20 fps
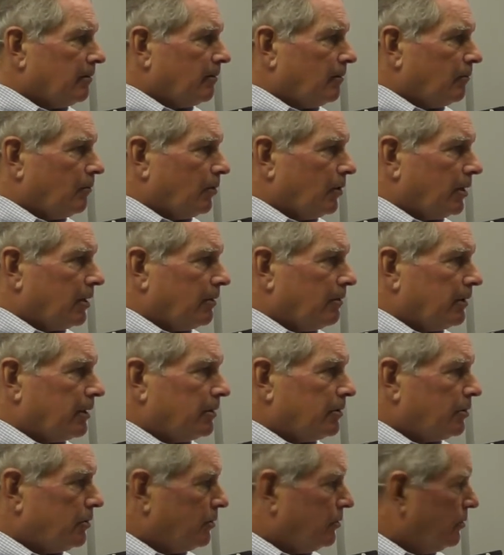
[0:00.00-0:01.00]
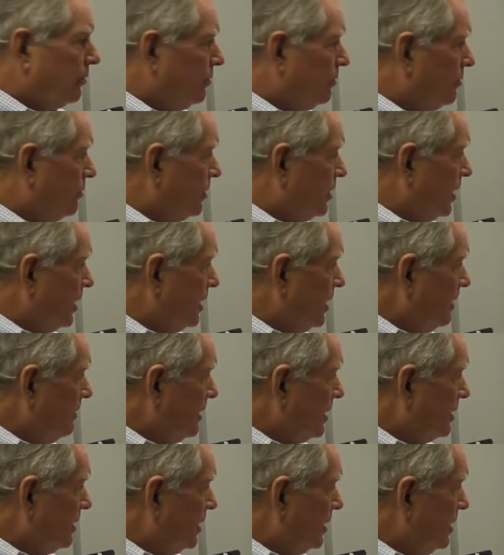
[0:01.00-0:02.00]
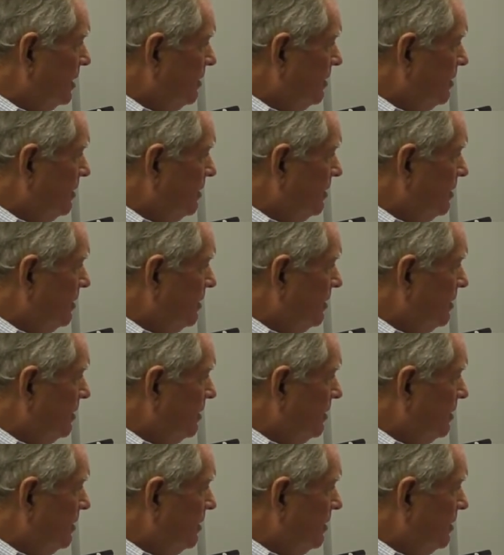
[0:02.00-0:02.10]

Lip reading: we're going to dynamically